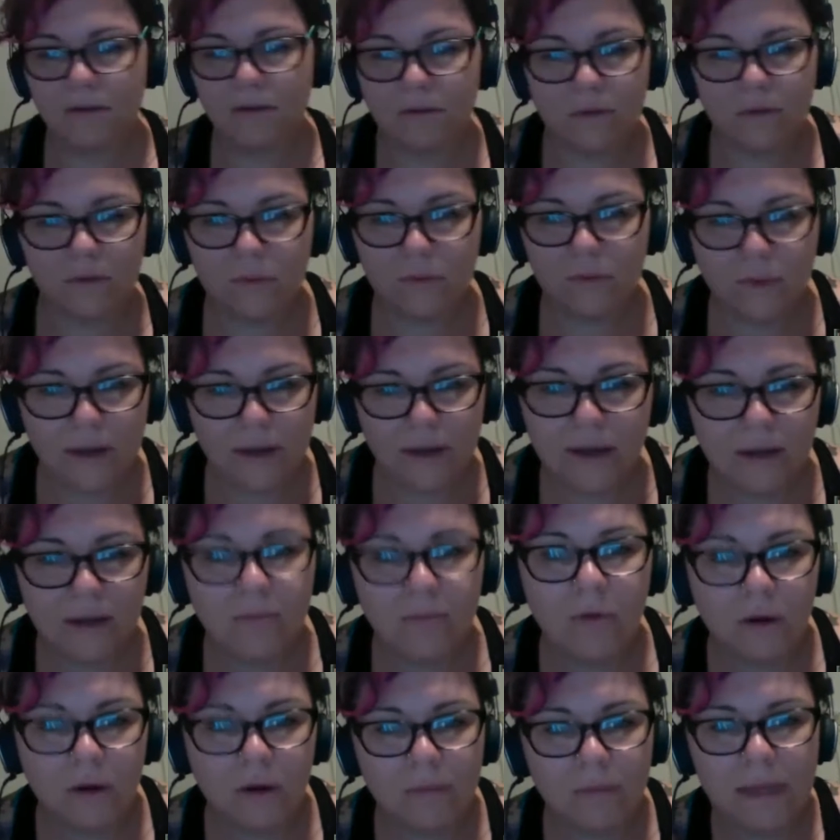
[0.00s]
We need
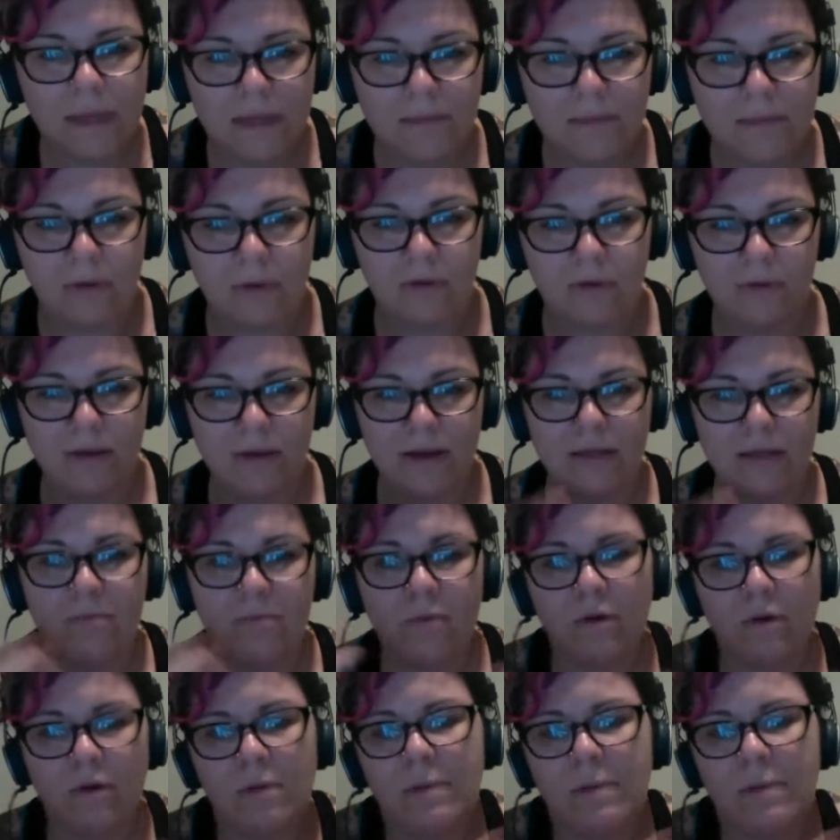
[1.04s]
more people. We need
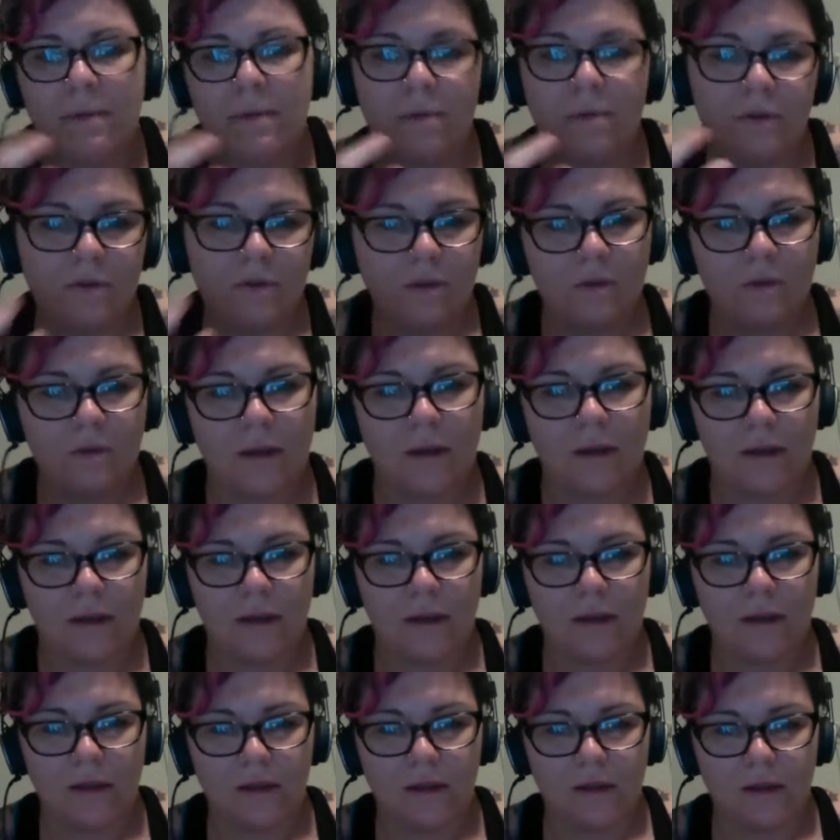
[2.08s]
more people doing
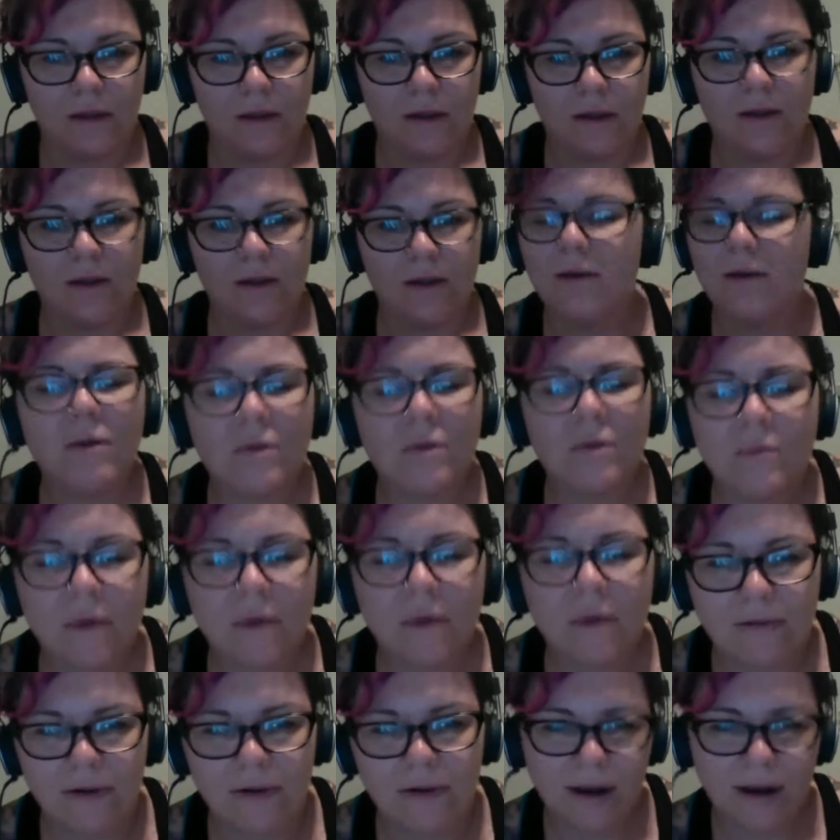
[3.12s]

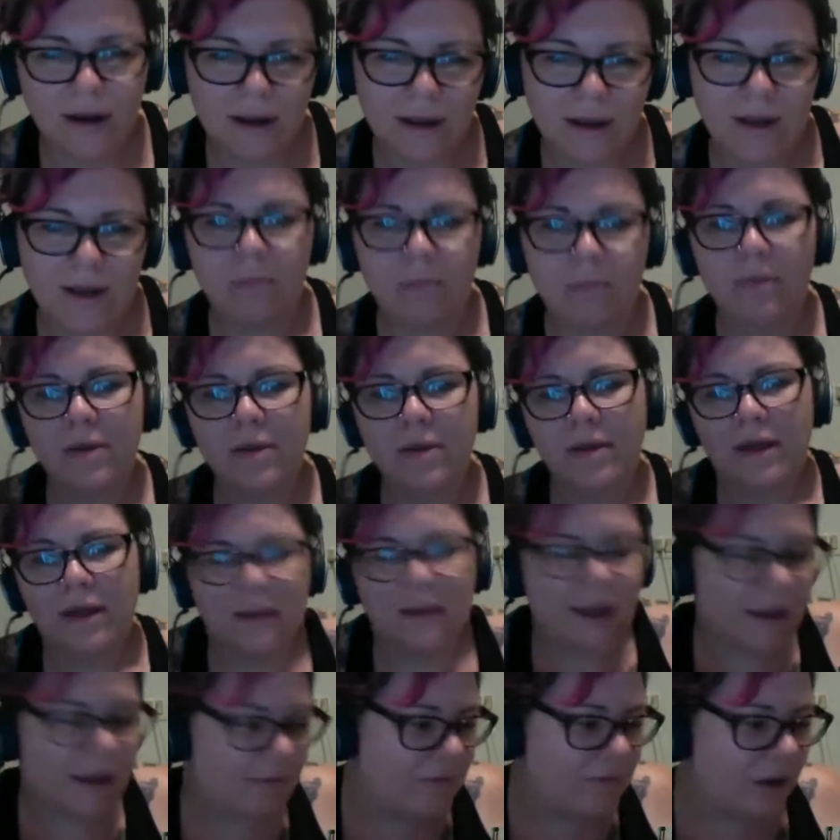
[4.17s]
whatever. I
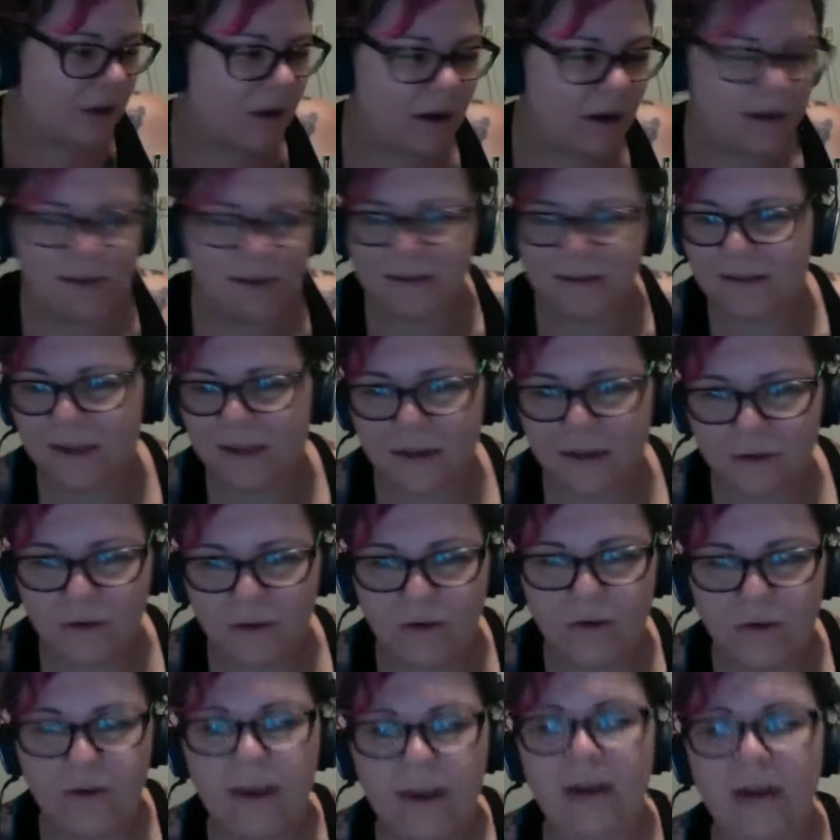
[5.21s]
have dogs. I don't know.
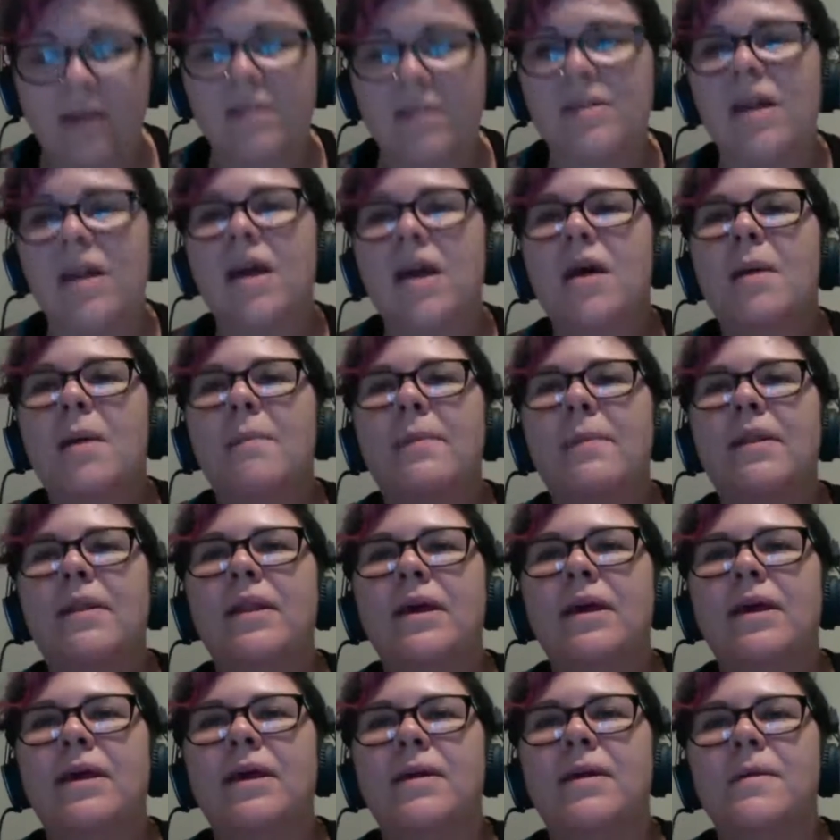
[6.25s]
Who cares? But,
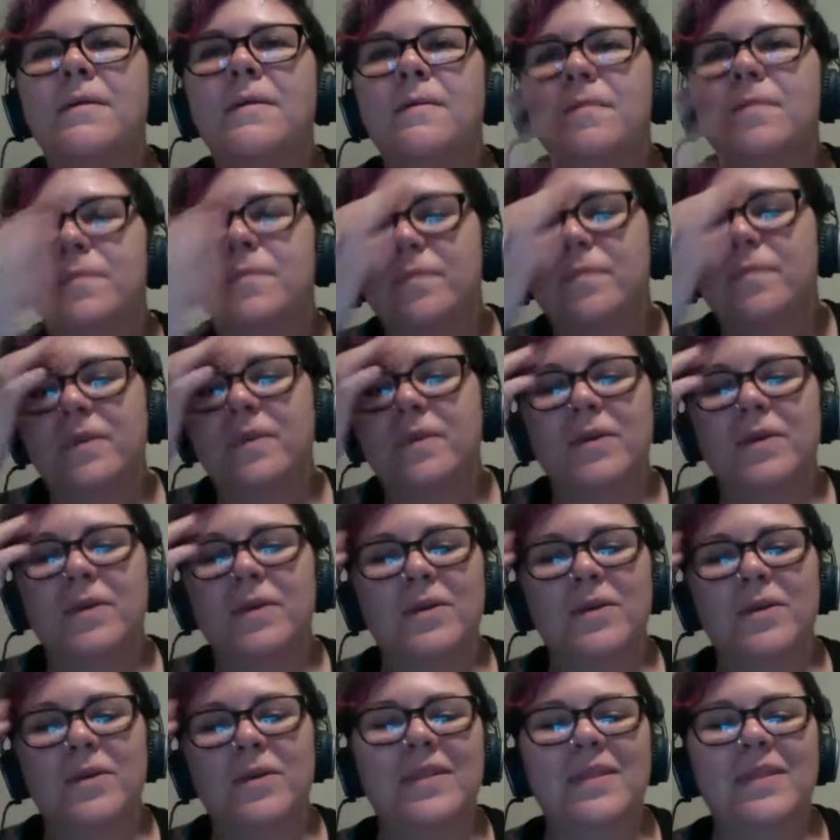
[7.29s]
like,
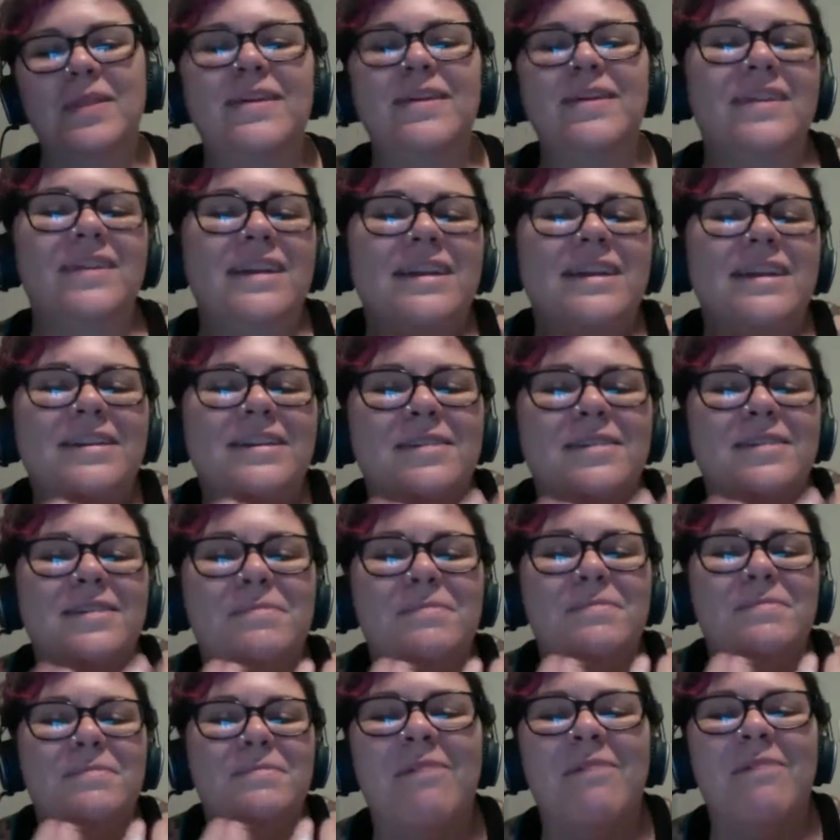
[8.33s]
there needs to be
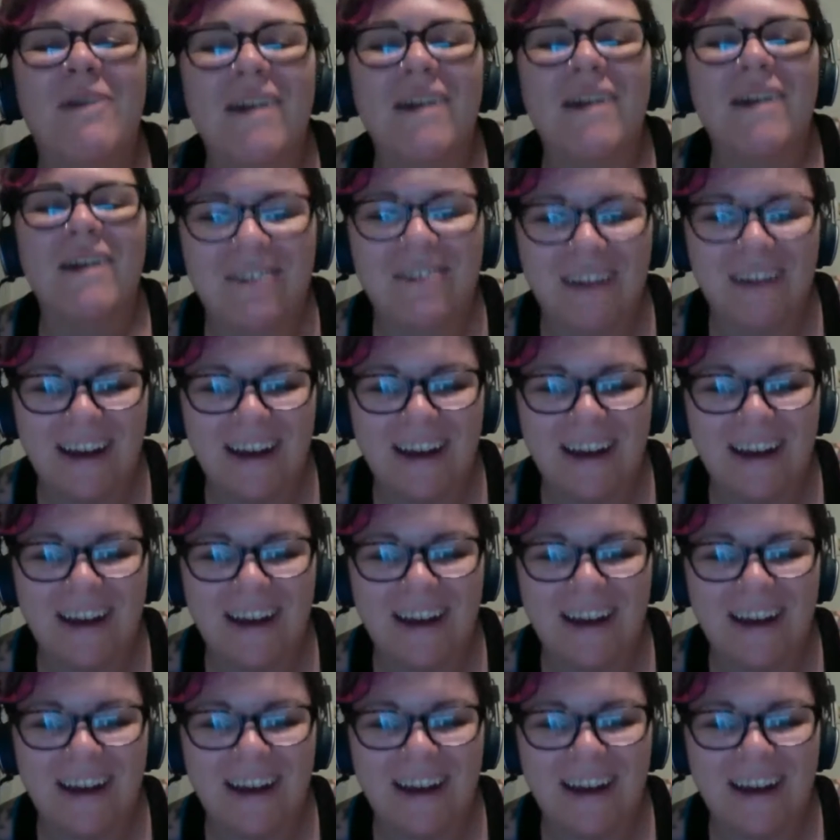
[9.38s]
more of us.